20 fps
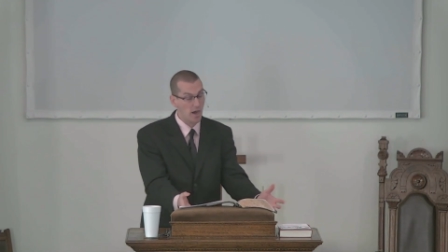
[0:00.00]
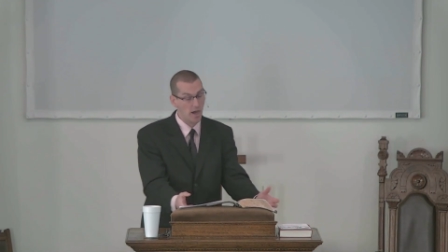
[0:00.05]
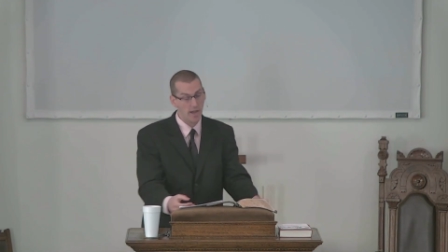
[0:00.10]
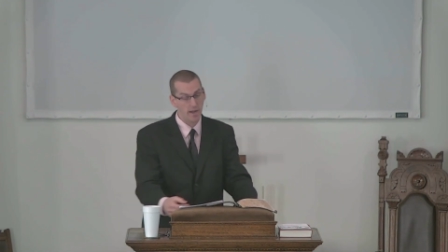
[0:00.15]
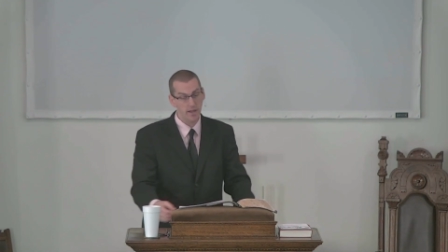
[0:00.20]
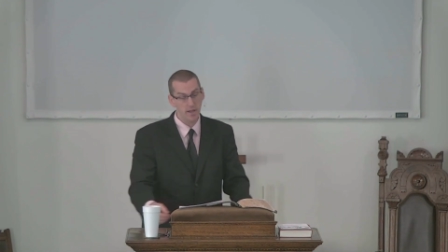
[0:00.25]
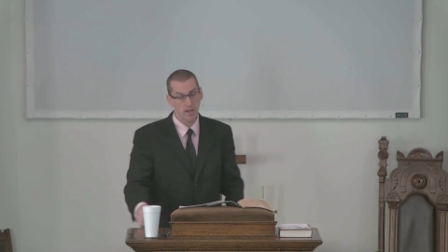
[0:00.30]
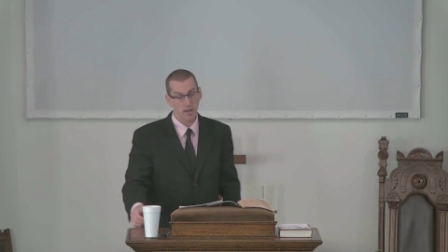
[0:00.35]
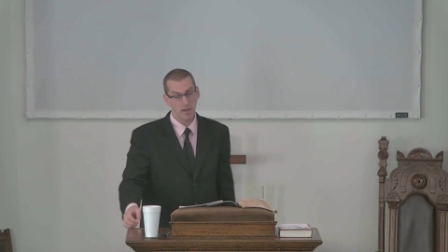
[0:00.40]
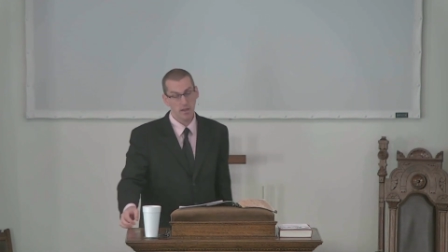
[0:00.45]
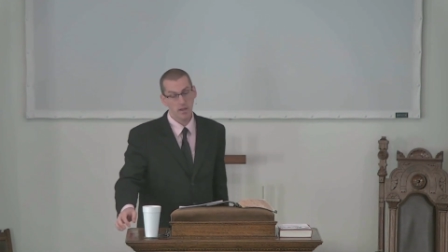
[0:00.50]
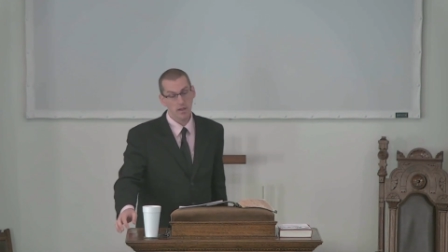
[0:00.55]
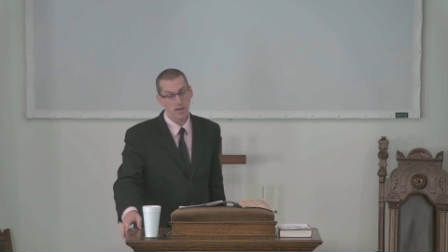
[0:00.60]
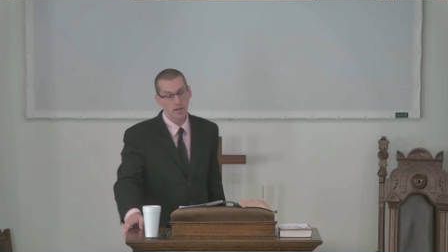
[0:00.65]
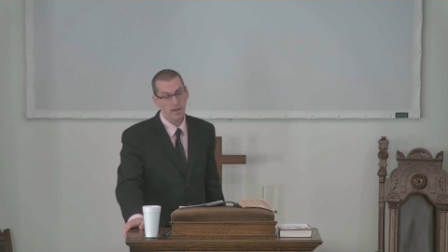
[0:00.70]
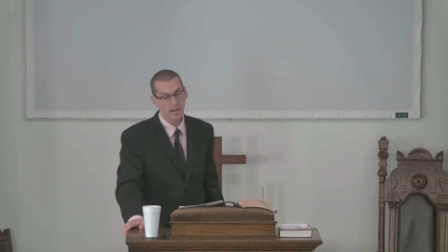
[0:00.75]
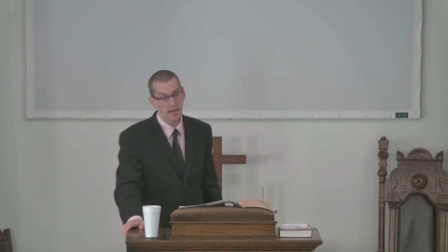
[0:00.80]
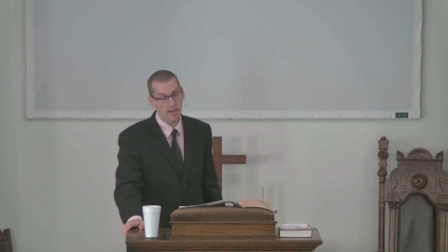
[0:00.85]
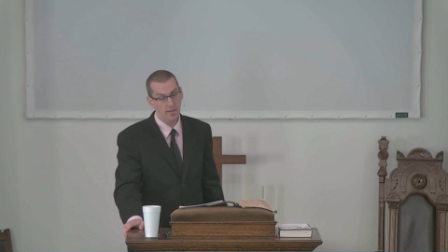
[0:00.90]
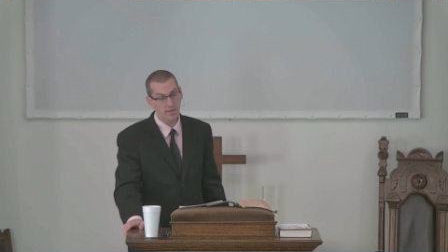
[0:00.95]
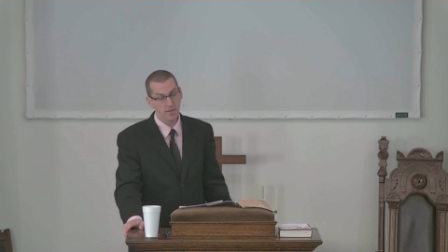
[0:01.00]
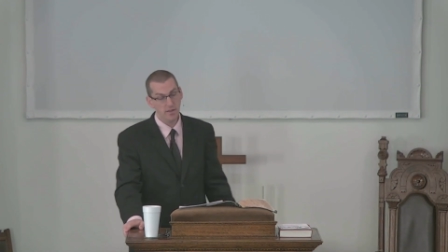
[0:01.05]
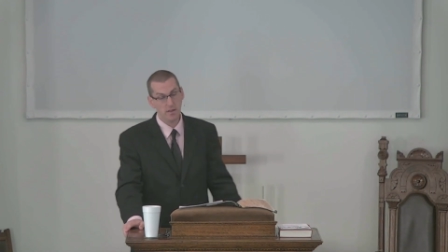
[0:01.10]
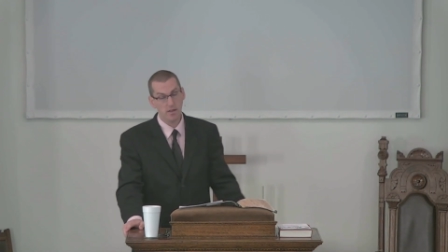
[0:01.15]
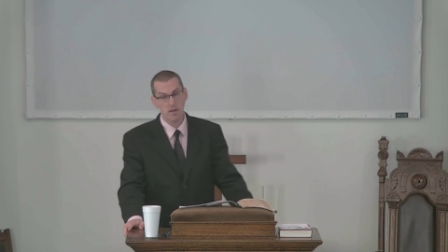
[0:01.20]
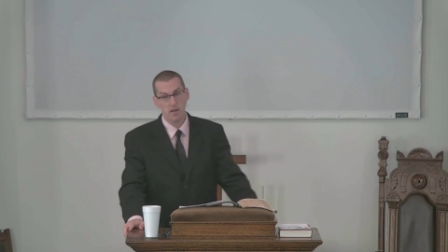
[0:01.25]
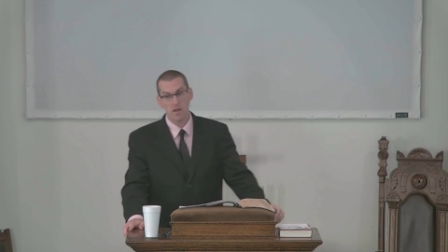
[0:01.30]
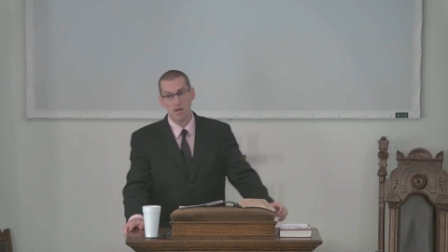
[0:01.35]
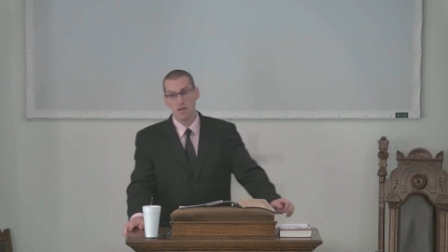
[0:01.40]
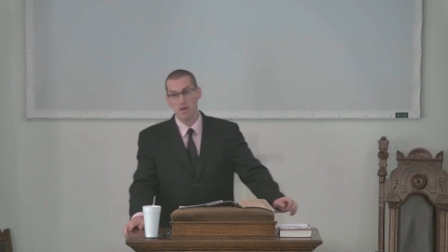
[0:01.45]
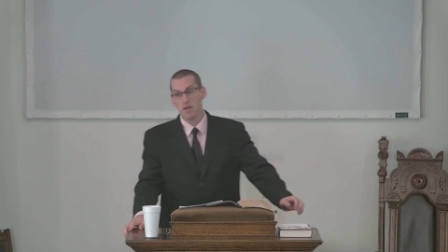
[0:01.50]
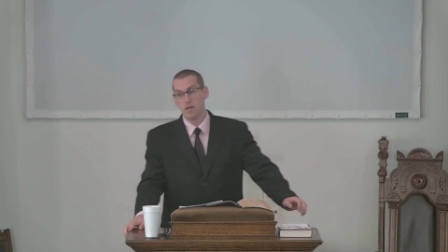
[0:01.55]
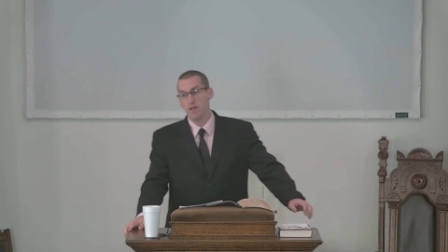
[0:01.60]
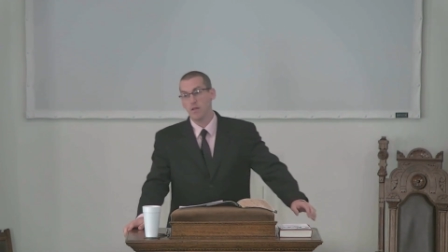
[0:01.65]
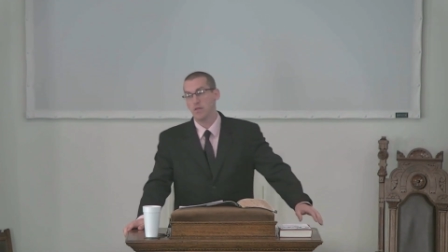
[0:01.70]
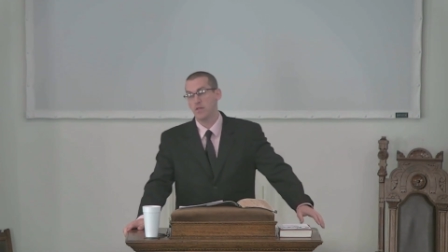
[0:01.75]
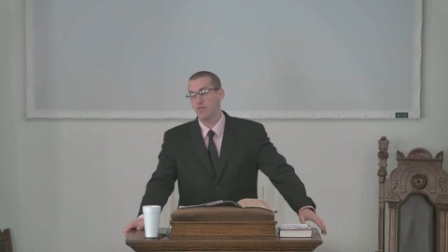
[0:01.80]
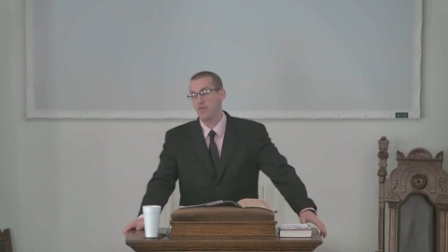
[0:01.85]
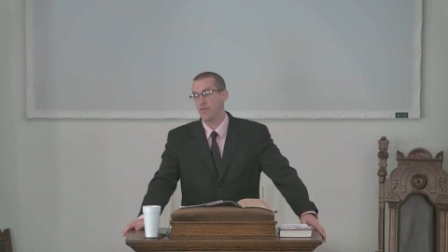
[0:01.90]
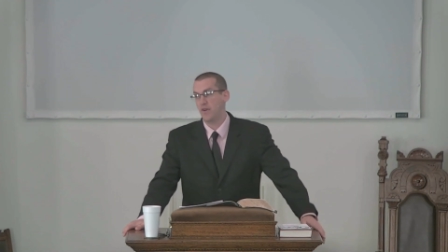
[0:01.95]
God in
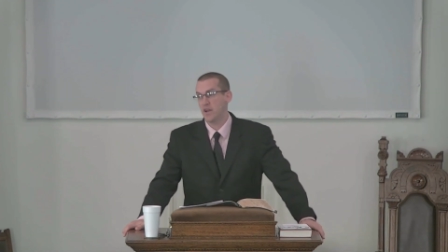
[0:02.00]
the